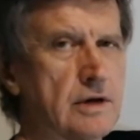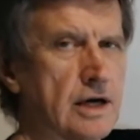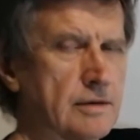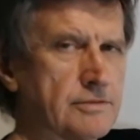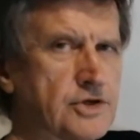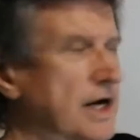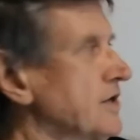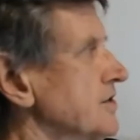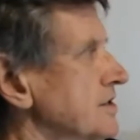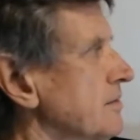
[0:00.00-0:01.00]

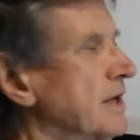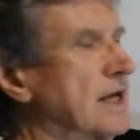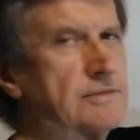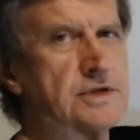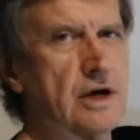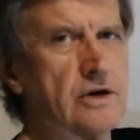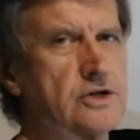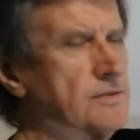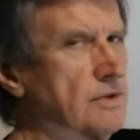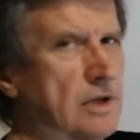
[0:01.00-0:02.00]
changes and it becomes
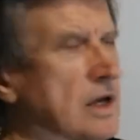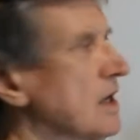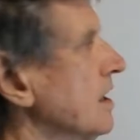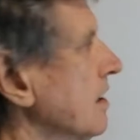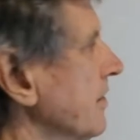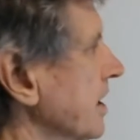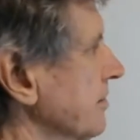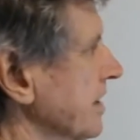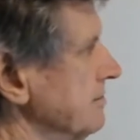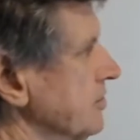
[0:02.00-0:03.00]
noticeable around
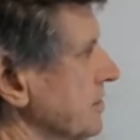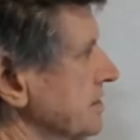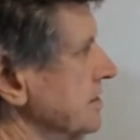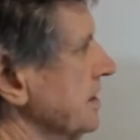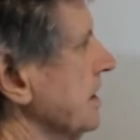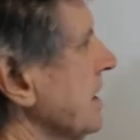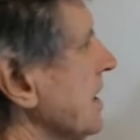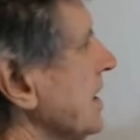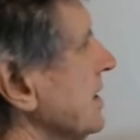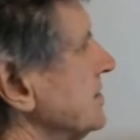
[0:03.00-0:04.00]
about 0.c. c.
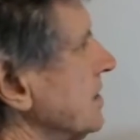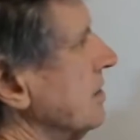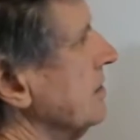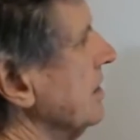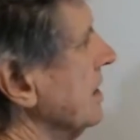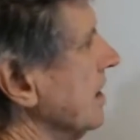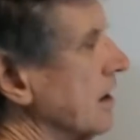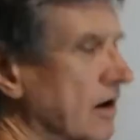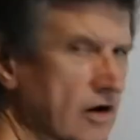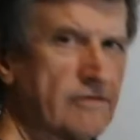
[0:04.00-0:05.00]
So
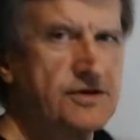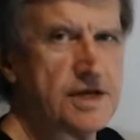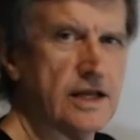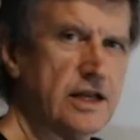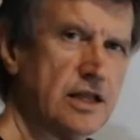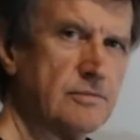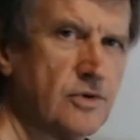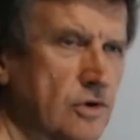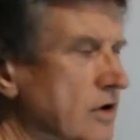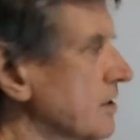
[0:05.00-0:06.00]
I've said in the
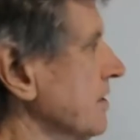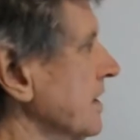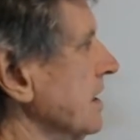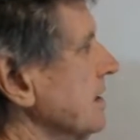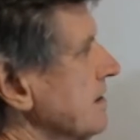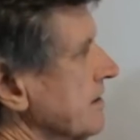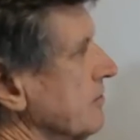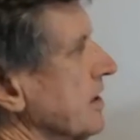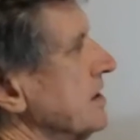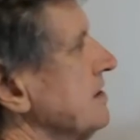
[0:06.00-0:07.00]
book that
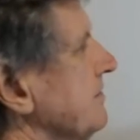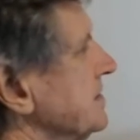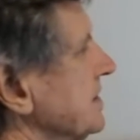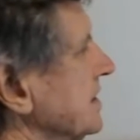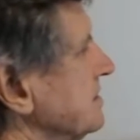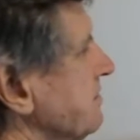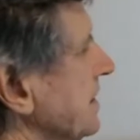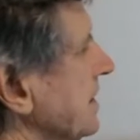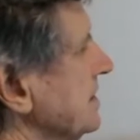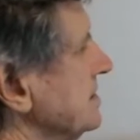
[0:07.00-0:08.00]
relativistic
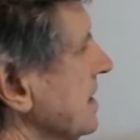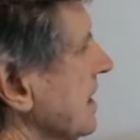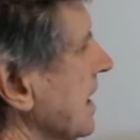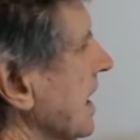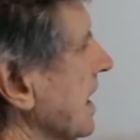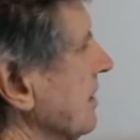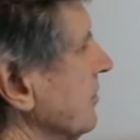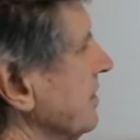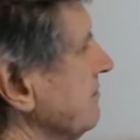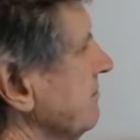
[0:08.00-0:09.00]
speeds are
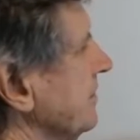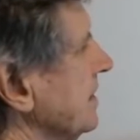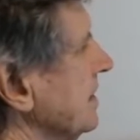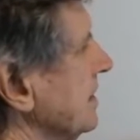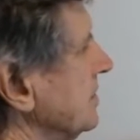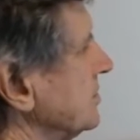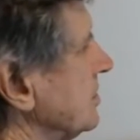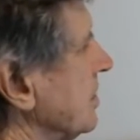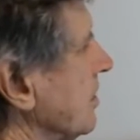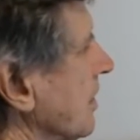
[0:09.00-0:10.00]
when v is
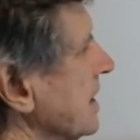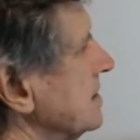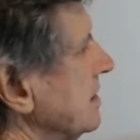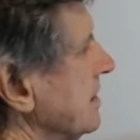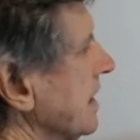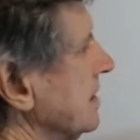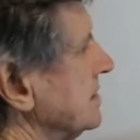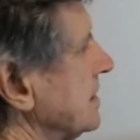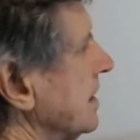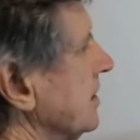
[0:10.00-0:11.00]
greater than,
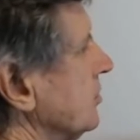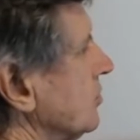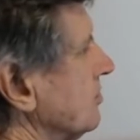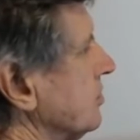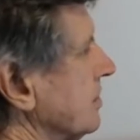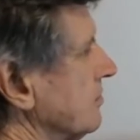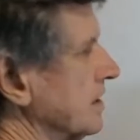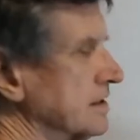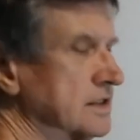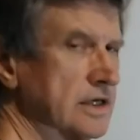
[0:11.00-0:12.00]
say,
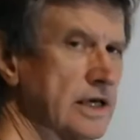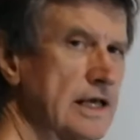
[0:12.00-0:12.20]
0.1 c,